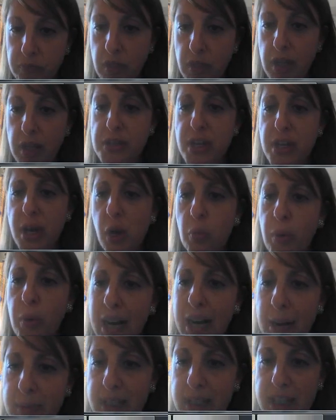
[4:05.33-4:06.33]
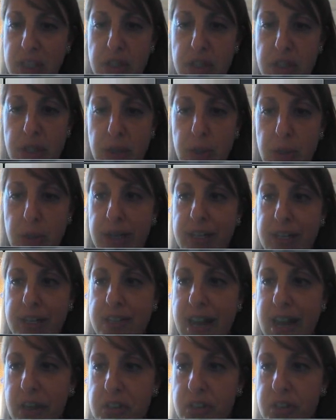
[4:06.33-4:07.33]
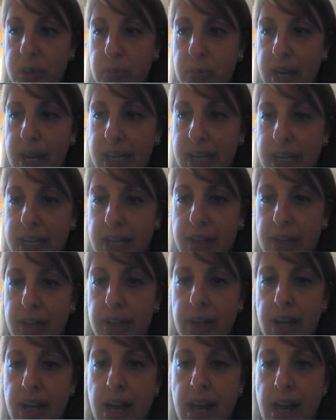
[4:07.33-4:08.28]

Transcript: So what I'm going to do is actually right here,